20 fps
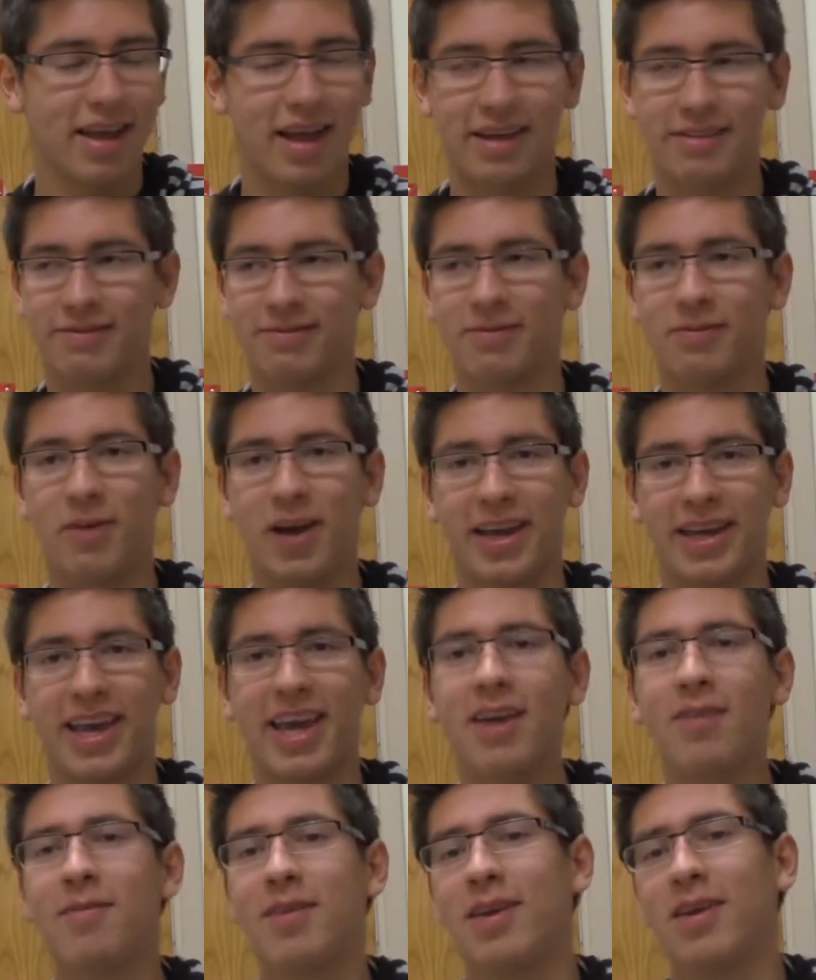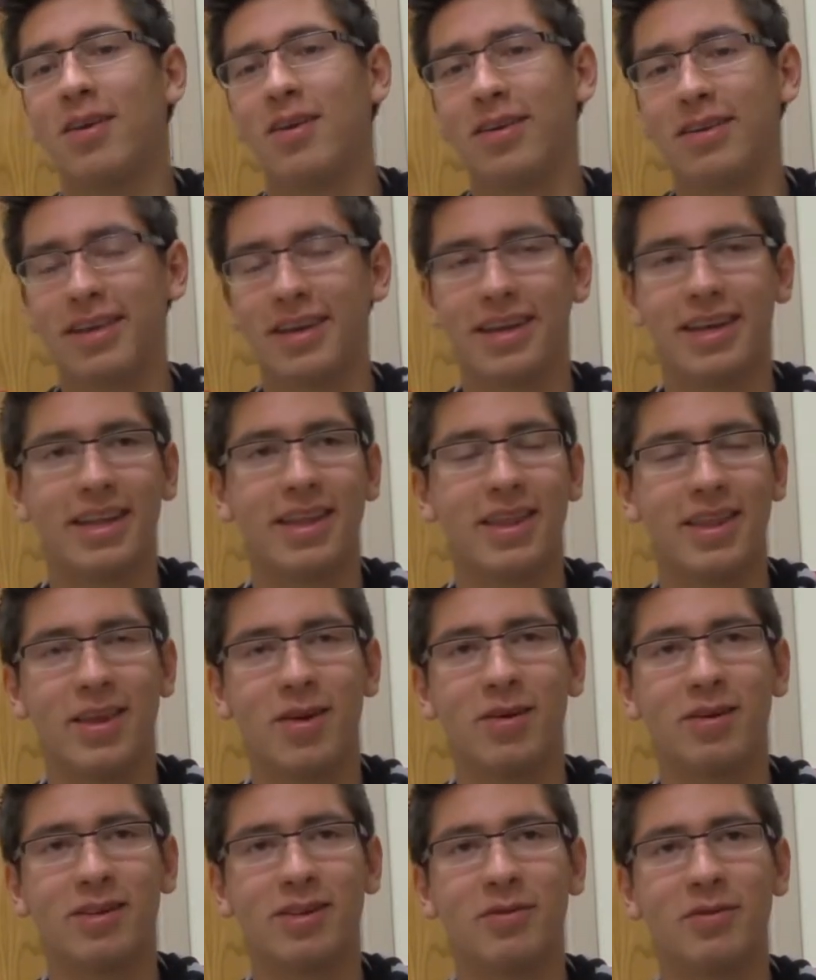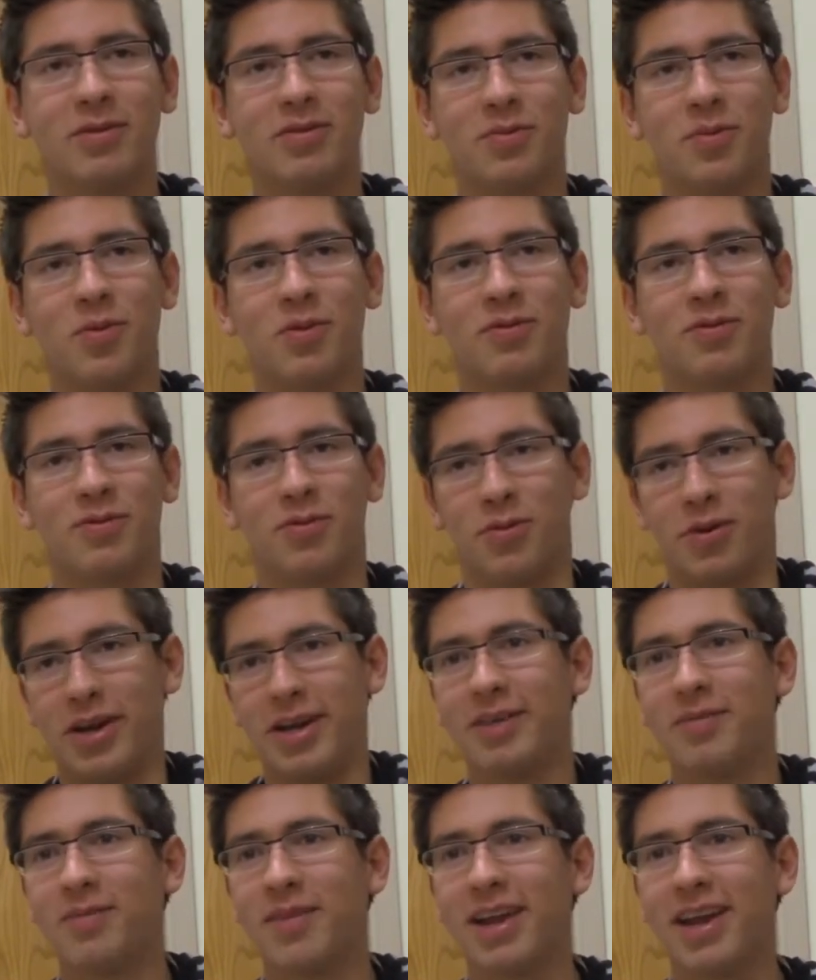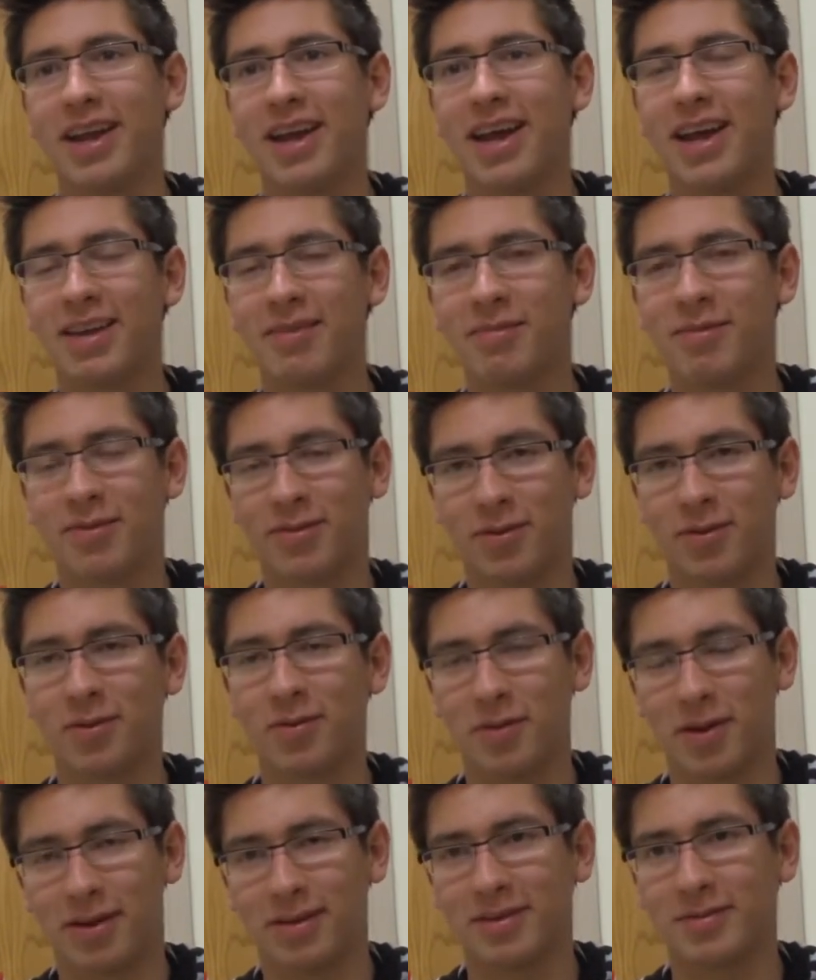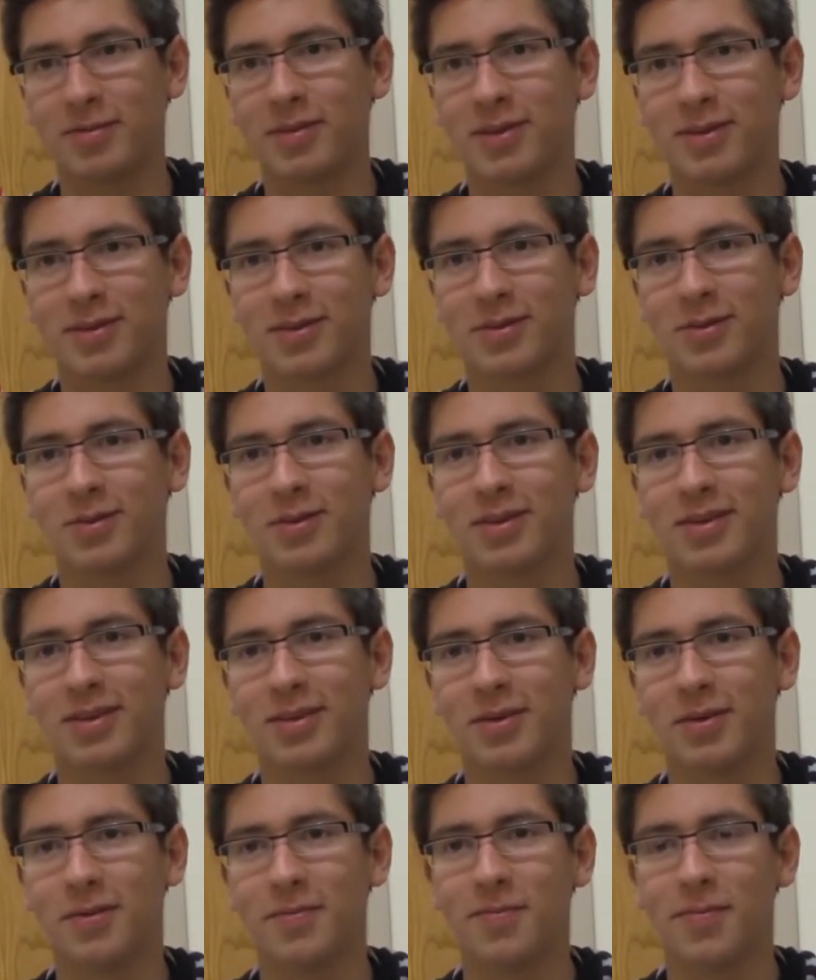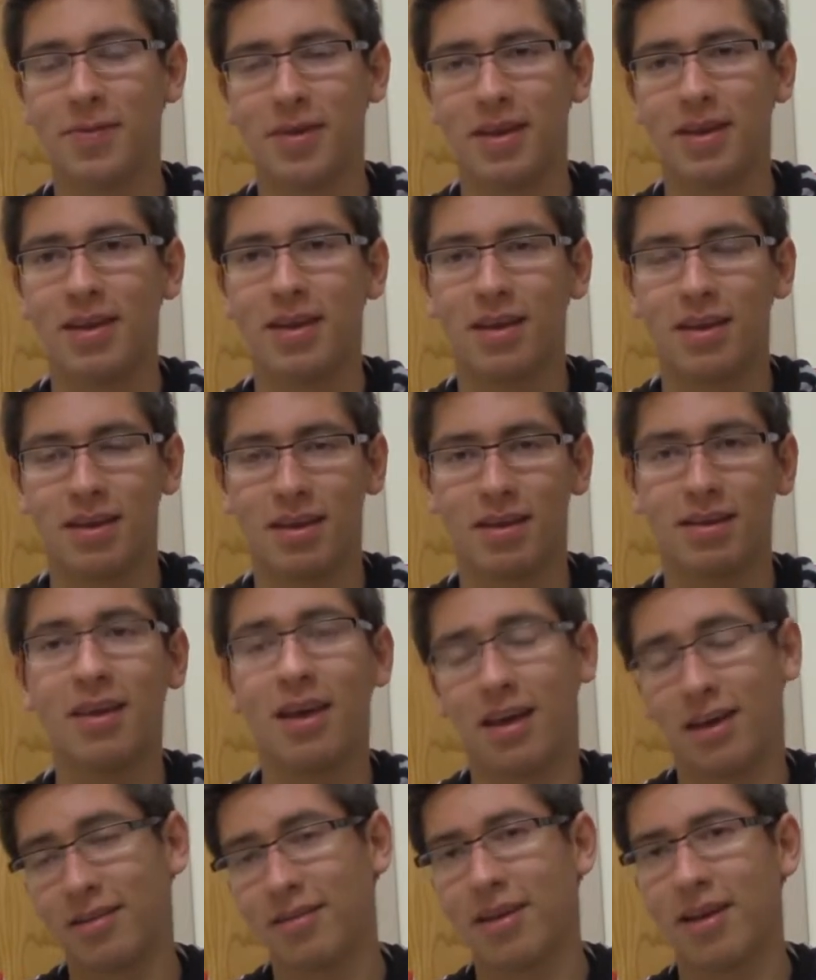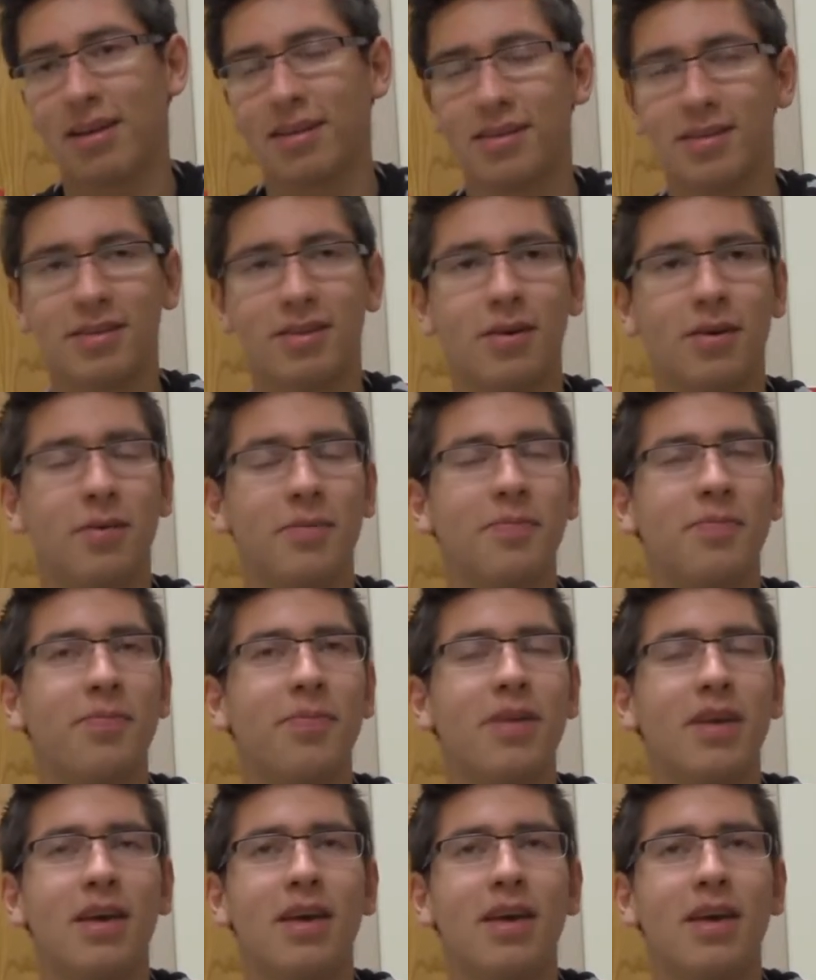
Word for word: Mm, I came here like, and there was so much more freedom that I had before when I was in middle school. So at Westview. Yeah, exactly. So,